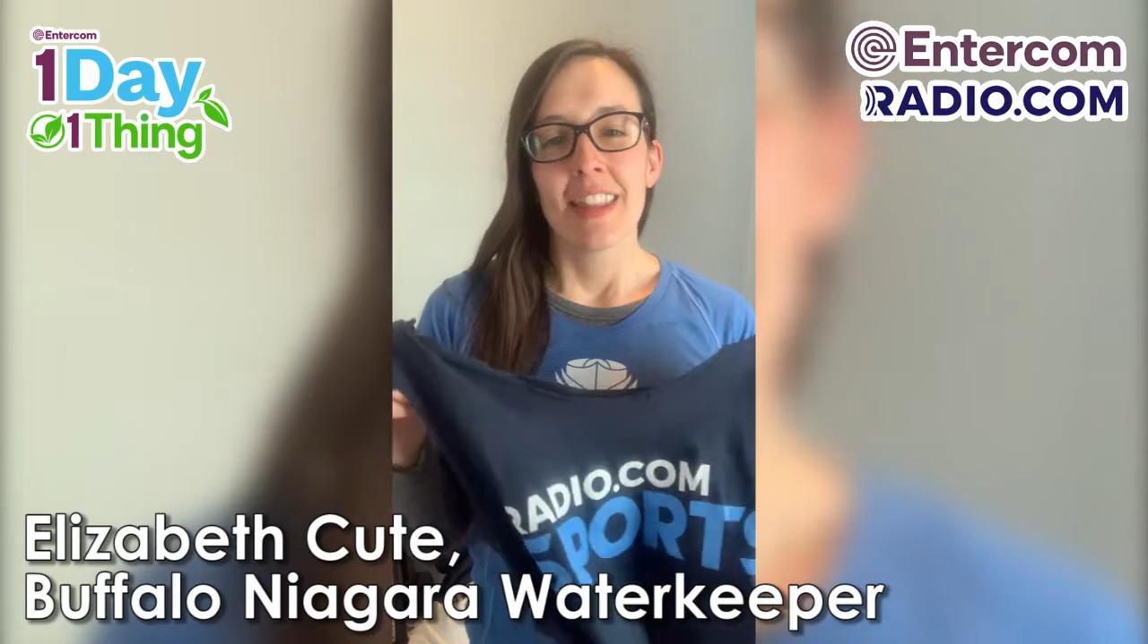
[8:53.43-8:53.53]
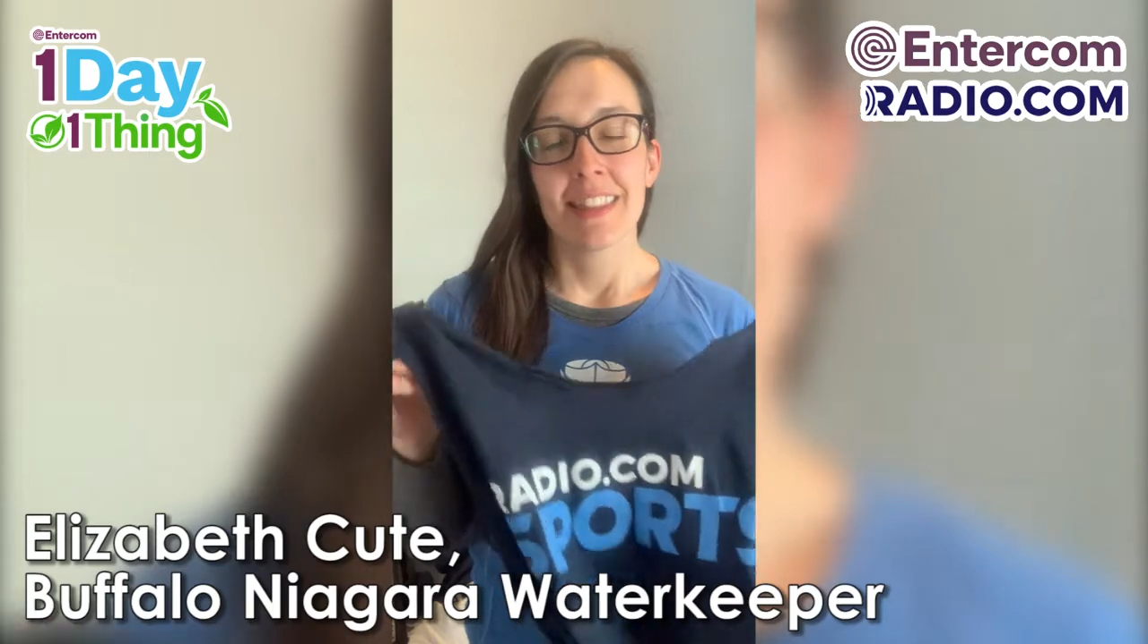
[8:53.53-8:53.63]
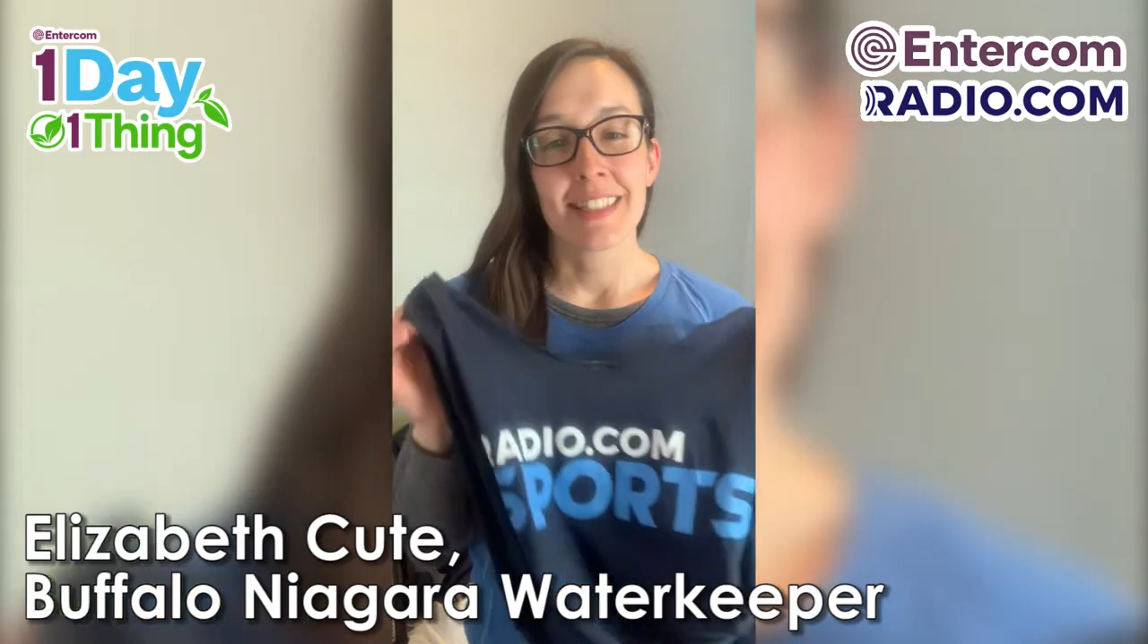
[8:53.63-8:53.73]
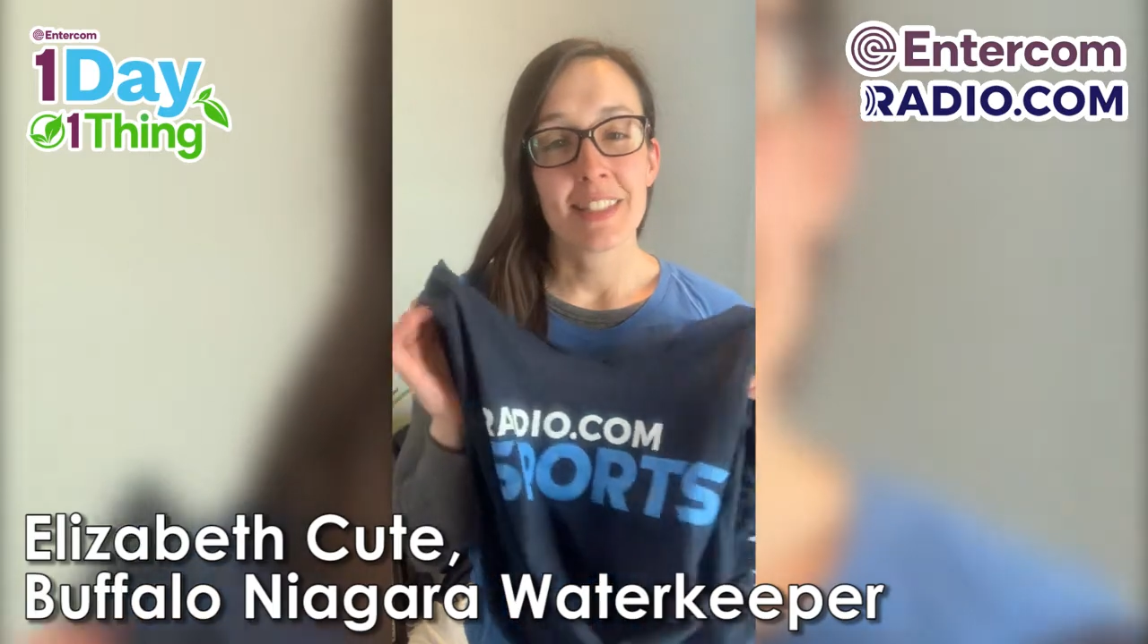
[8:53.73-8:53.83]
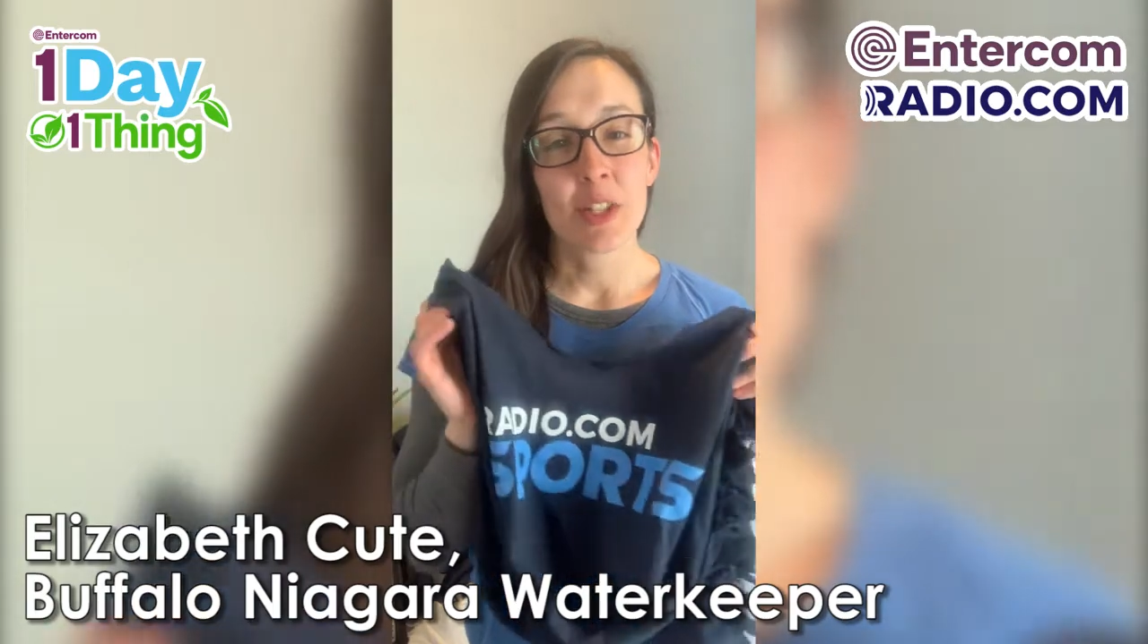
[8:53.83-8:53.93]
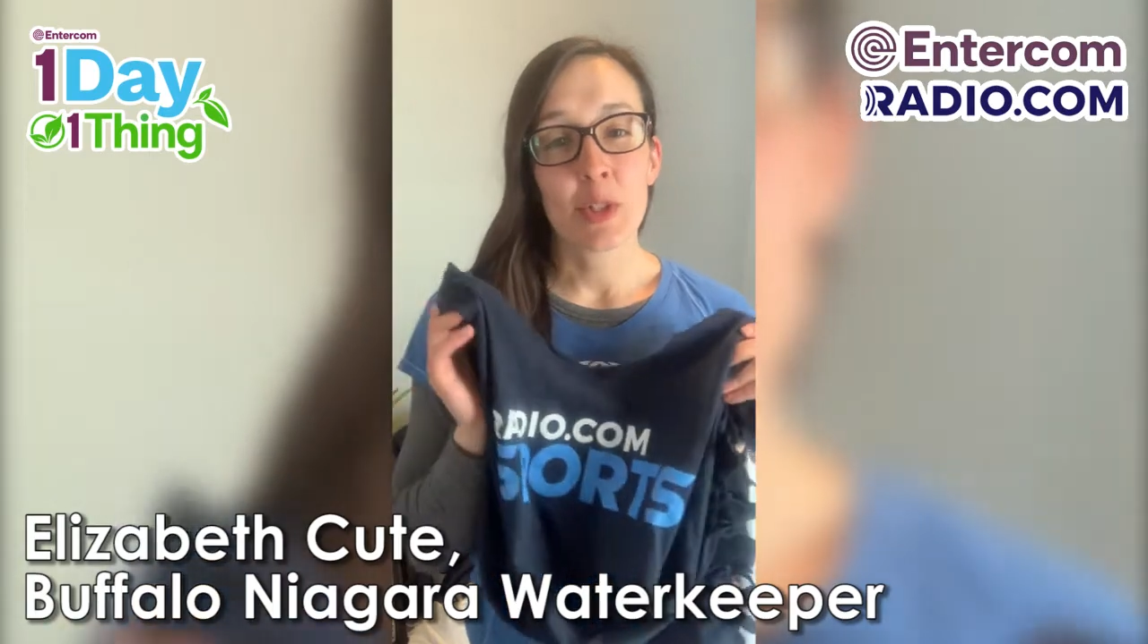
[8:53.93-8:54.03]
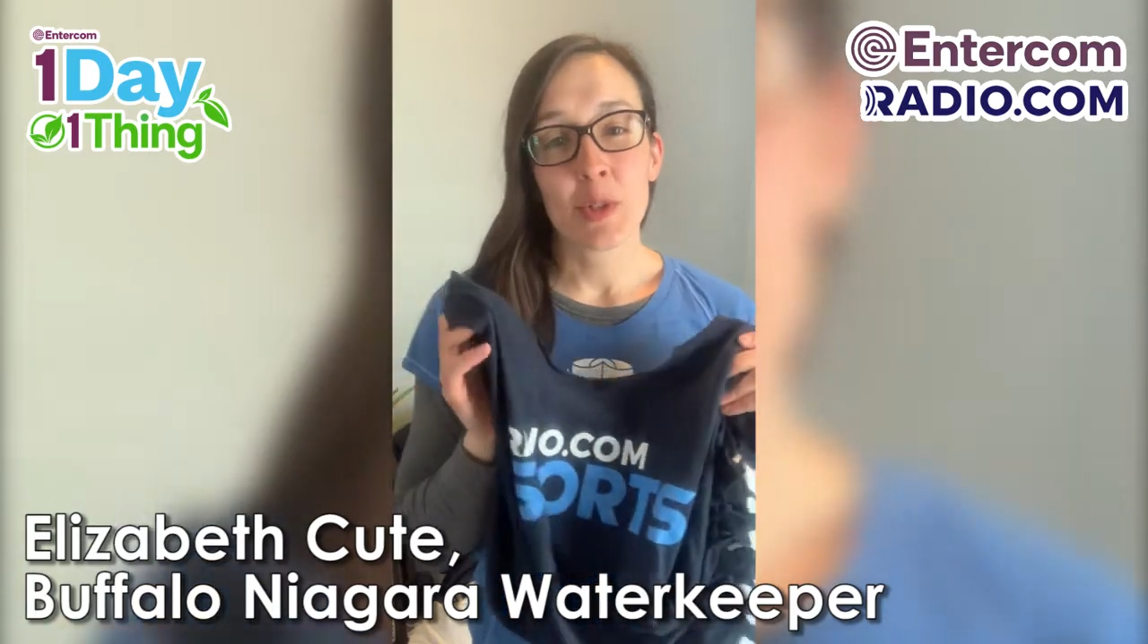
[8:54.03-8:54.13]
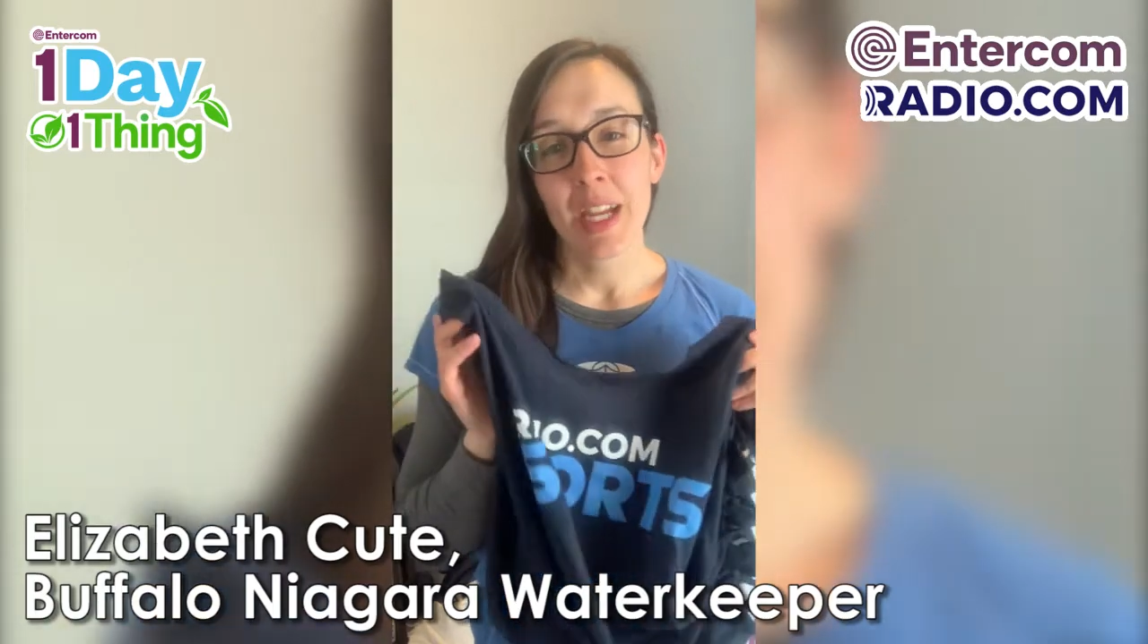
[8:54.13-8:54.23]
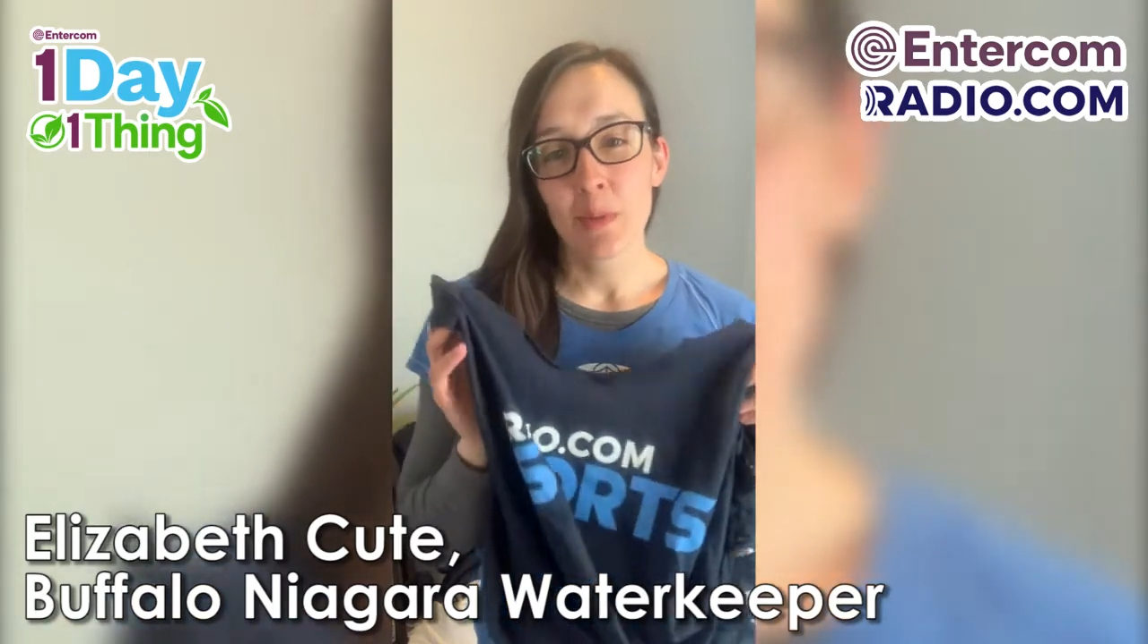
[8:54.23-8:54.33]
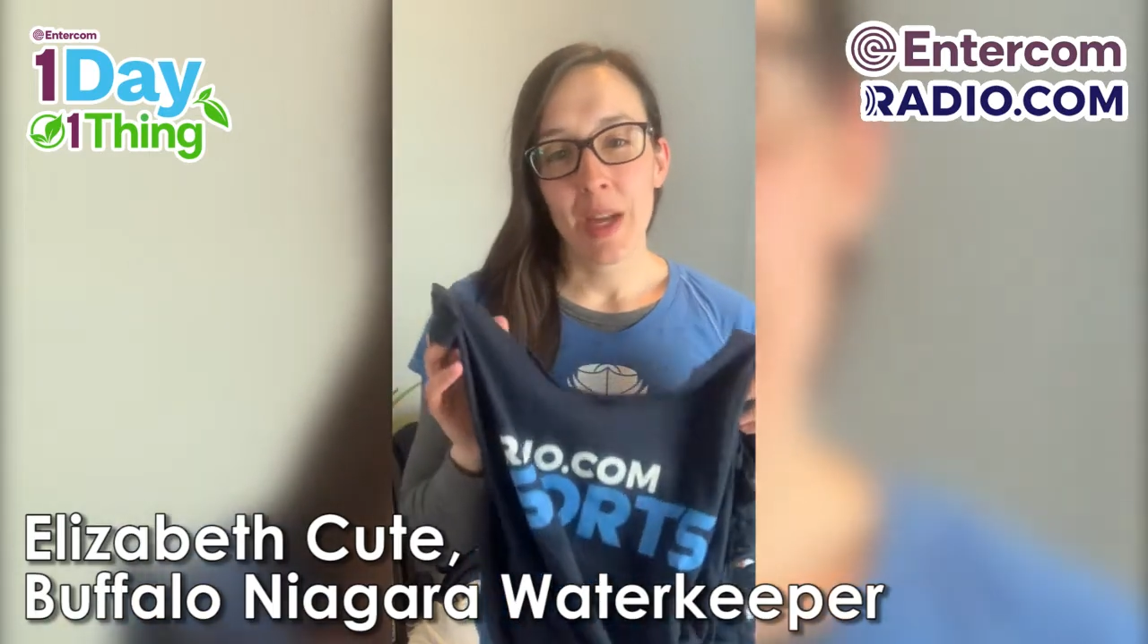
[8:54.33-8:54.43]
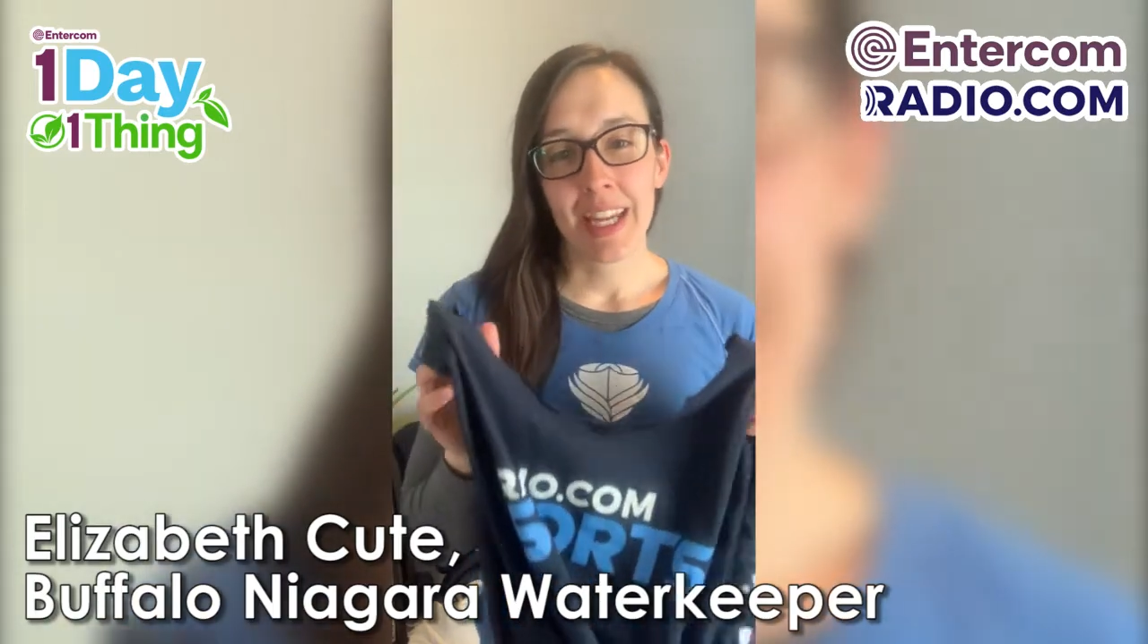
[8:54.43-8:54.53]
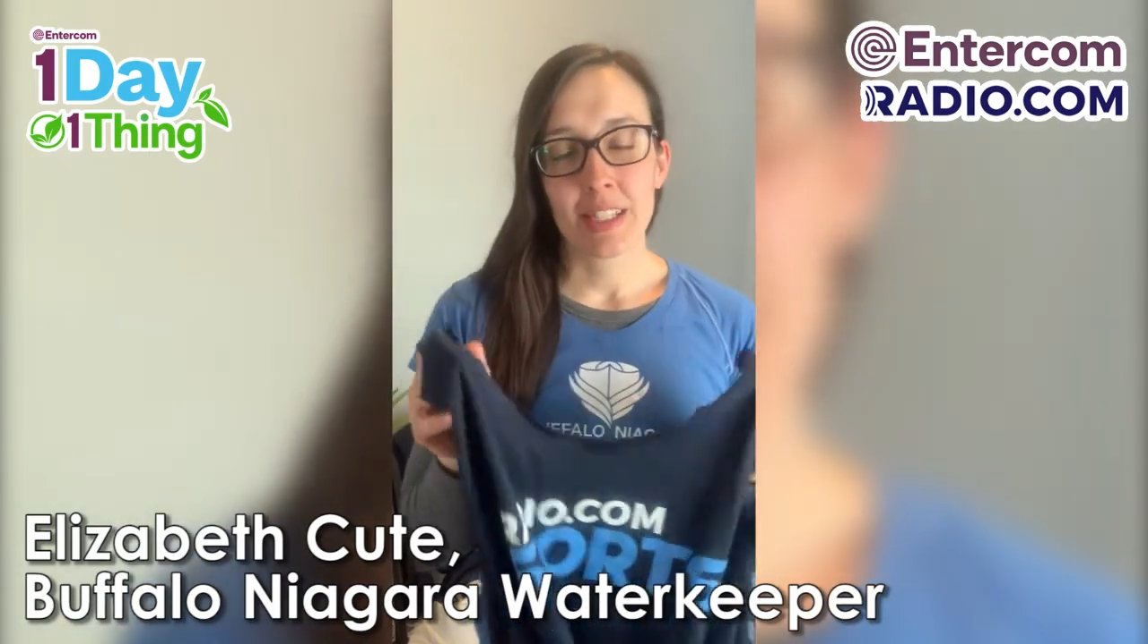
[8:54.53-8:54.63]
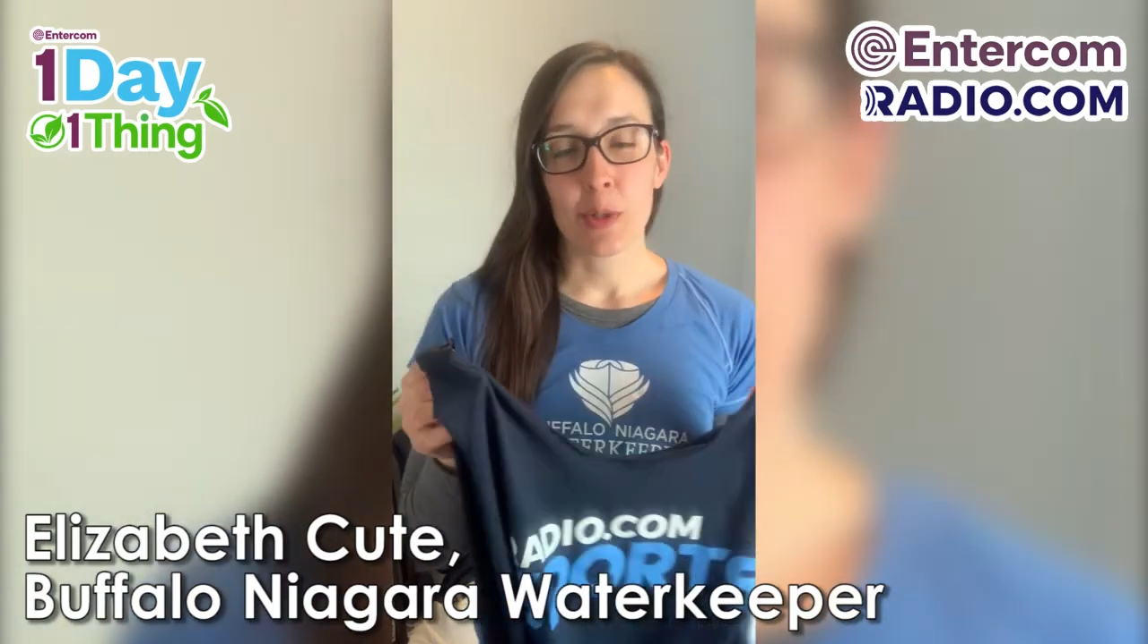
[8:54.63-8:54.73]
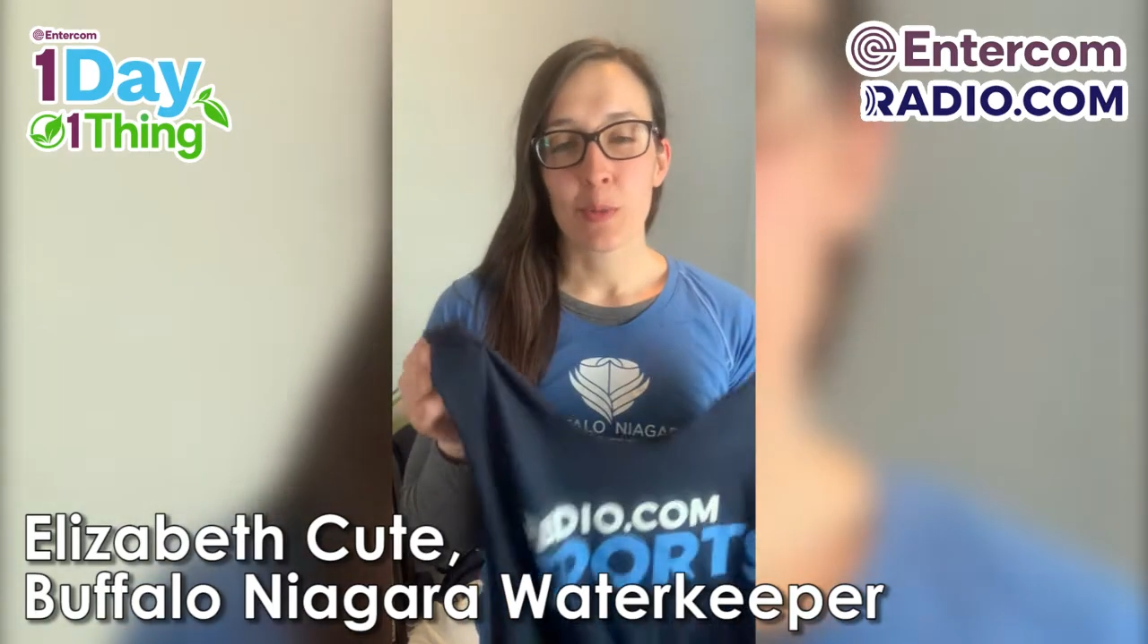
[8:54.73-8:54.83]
This is a great way to